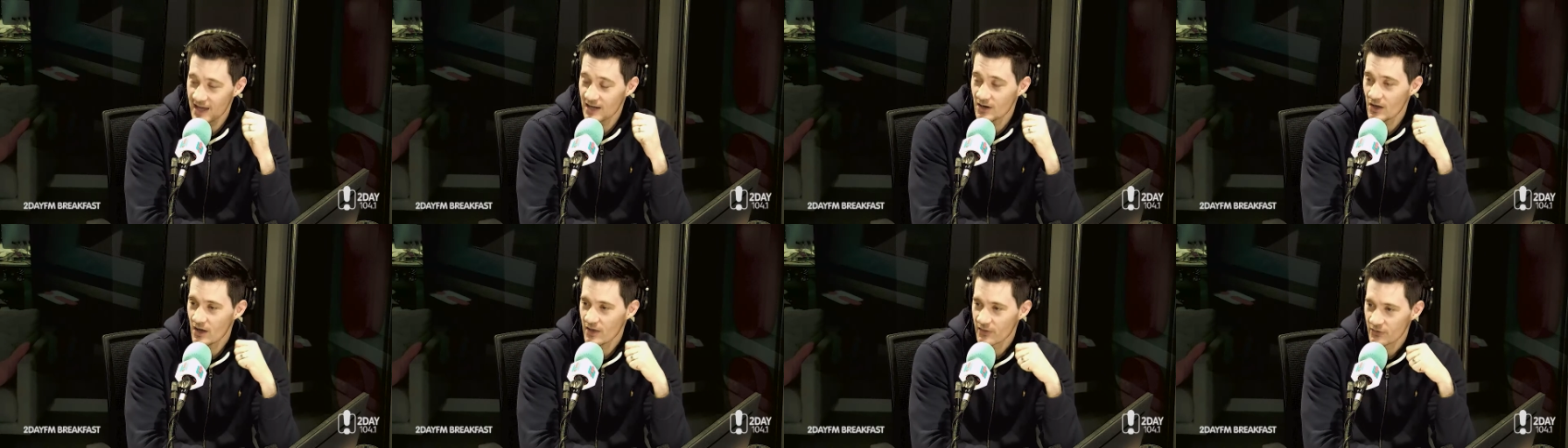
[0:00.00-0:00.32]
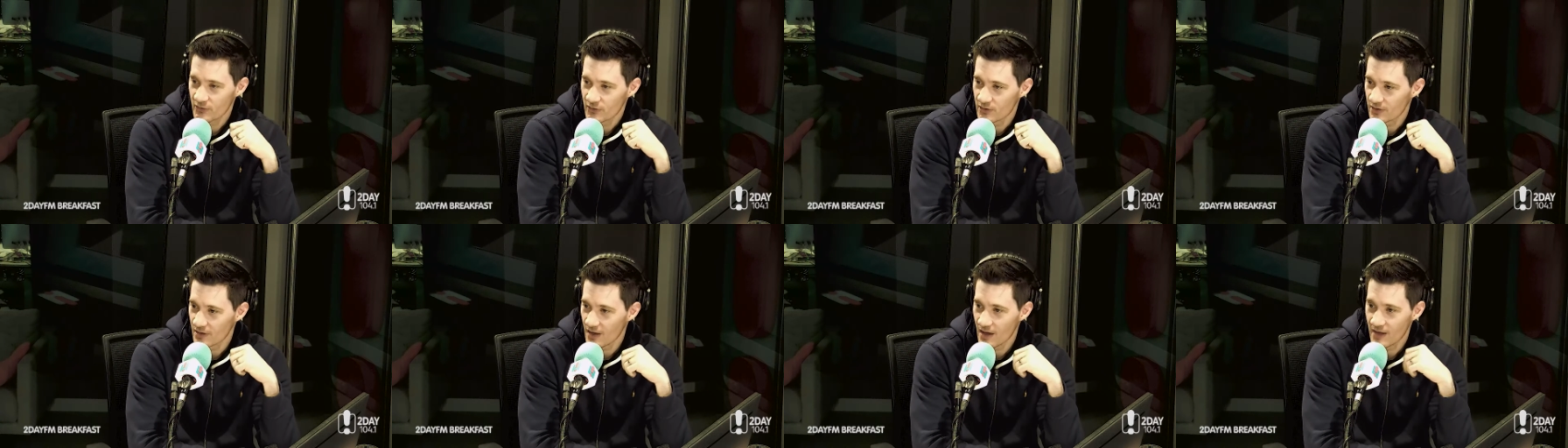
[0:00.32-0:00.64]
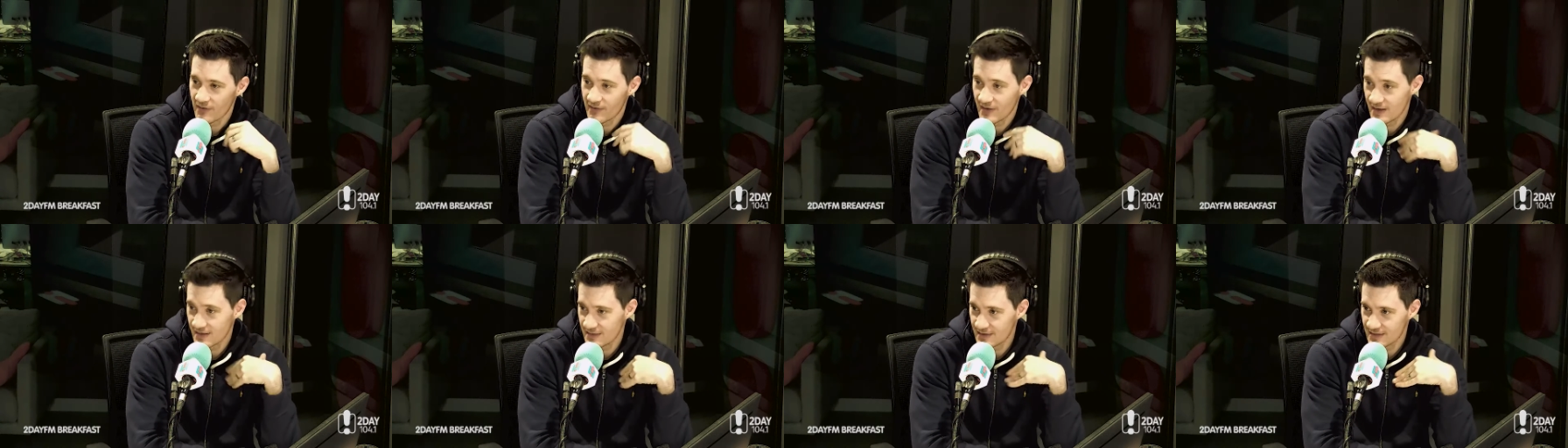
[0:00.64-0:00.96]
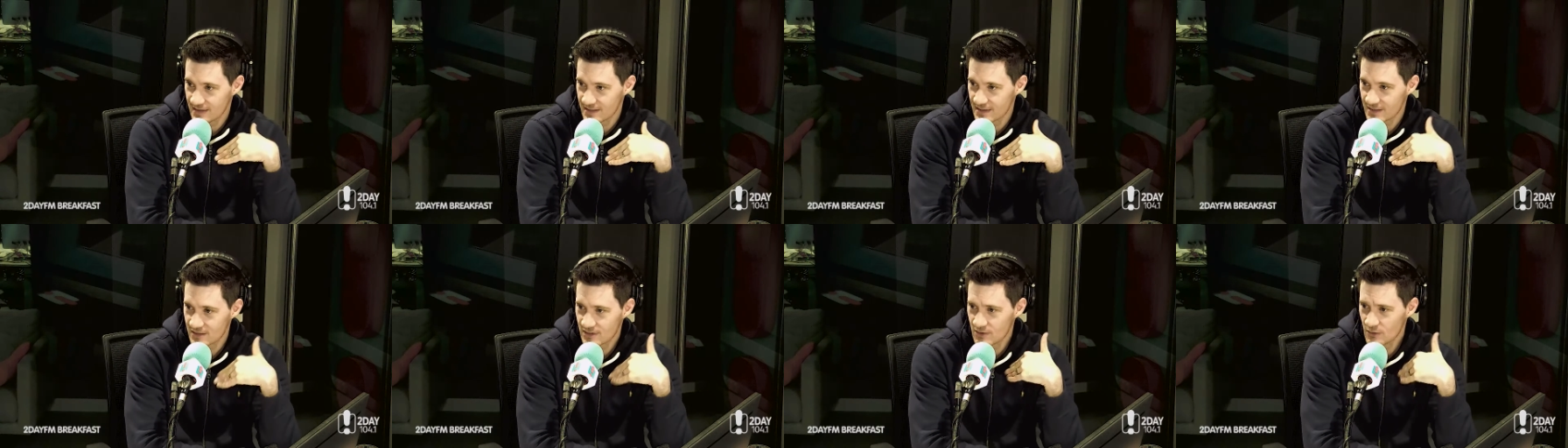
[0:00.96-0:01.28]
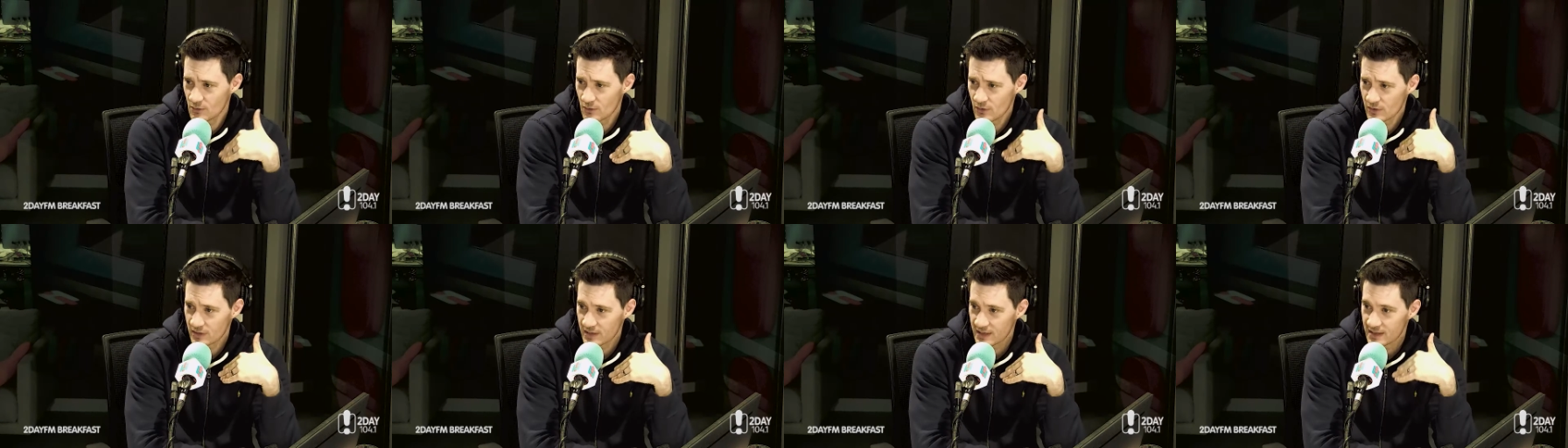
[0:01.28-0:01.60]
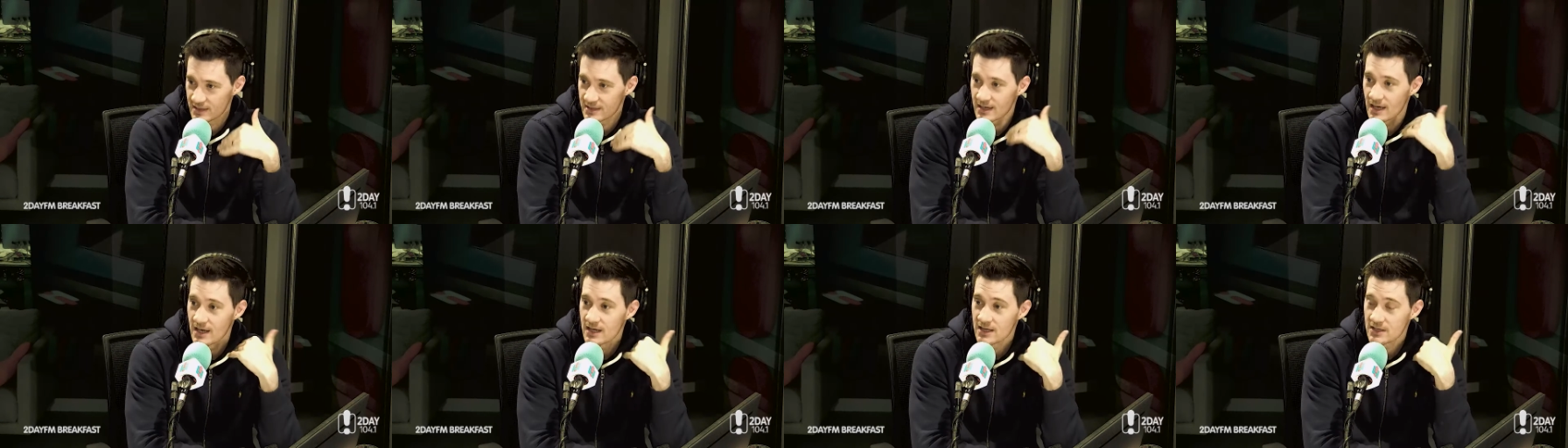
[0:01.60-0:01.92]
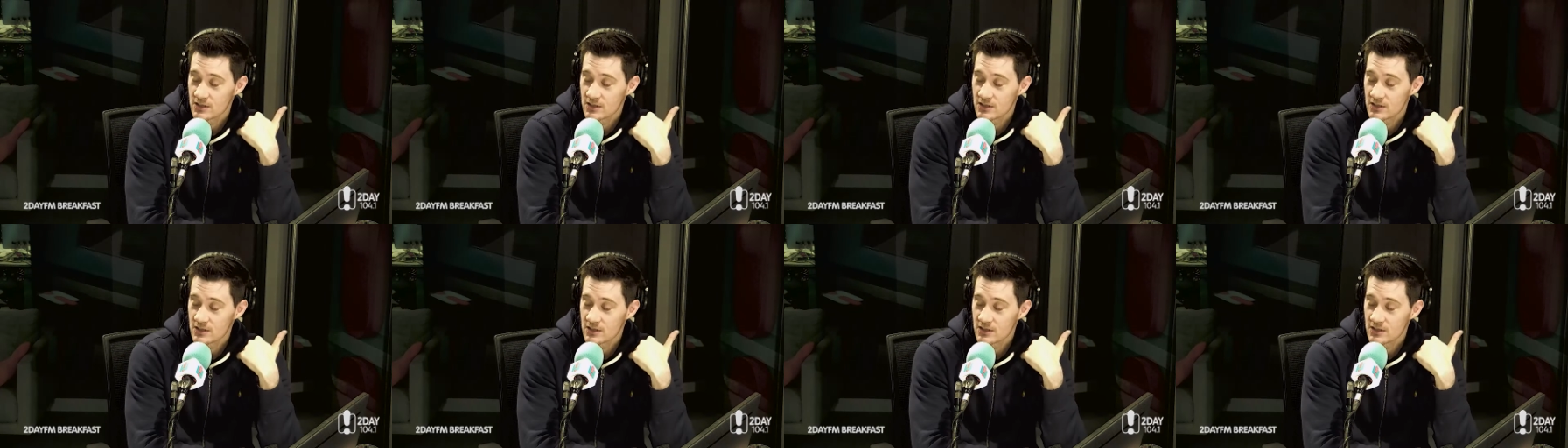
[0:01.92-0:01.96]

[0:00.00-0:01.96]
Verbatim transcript: And I thought I've had this two orkies,